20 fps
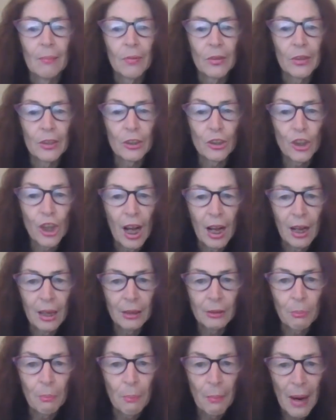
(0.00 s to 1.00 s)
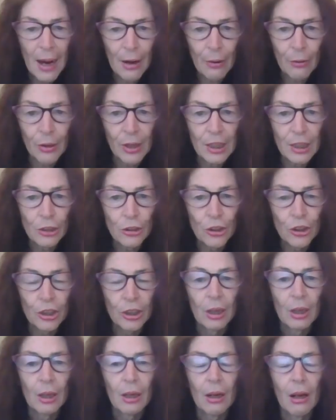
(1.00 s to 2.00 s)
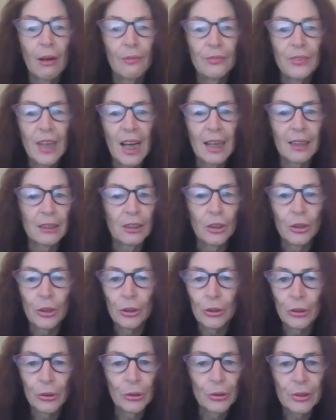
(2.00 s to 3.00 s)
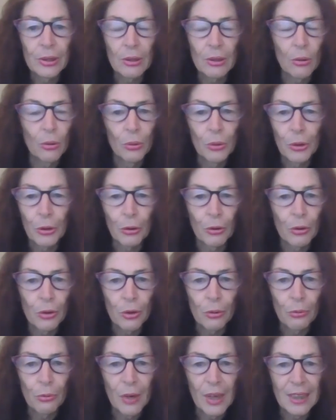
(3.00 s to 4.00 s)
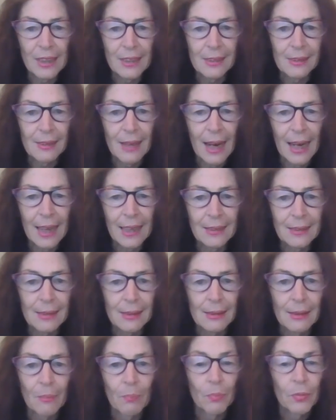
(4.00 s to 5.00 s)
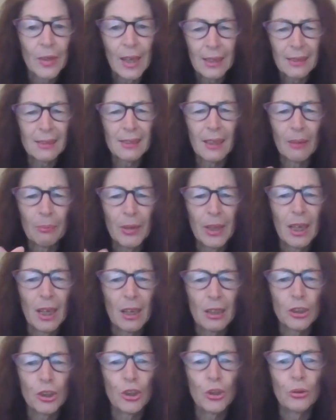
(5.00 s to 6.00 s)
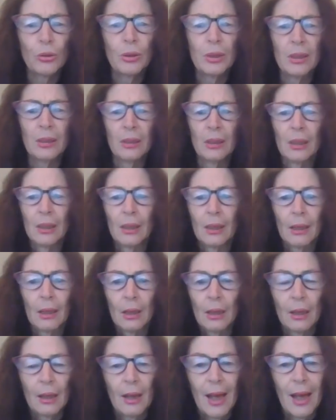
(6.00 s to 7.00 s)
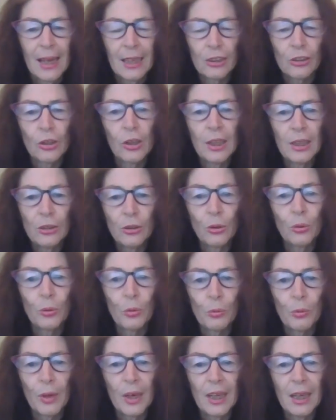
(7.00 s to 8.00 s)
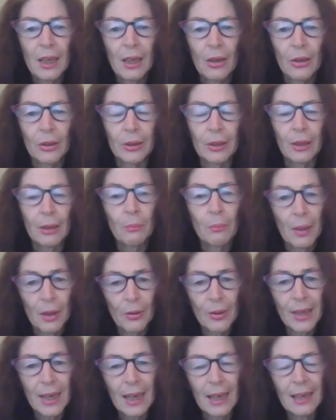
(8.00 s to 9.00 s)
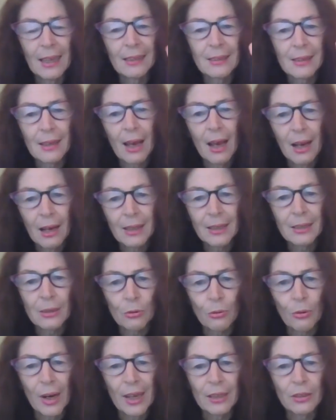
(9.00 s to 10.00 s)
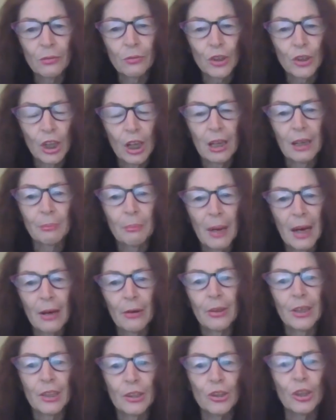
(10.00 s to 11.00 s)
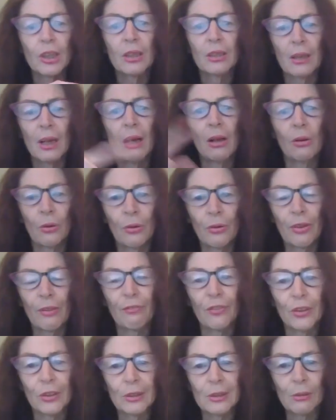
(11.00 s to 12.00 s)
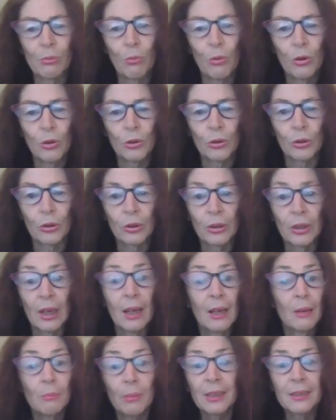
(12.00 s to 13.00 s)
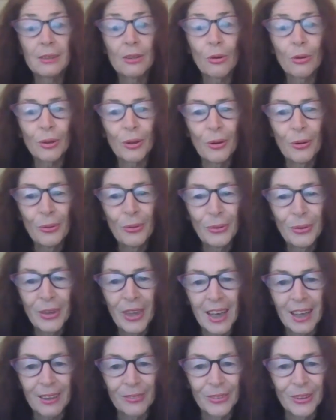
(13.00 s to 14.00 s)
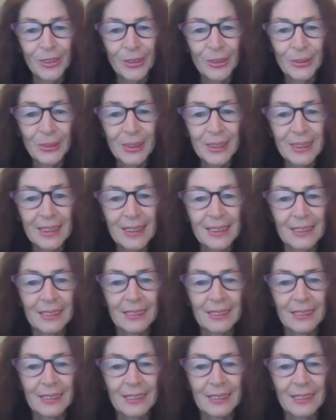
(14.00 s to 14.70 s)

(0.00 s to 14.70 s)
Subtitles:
the child marriage of young girls all through the red states. That's something I should actually do a reading on. America has the highest rate of child marriage in the whole of the first world. But it's not called that, of course.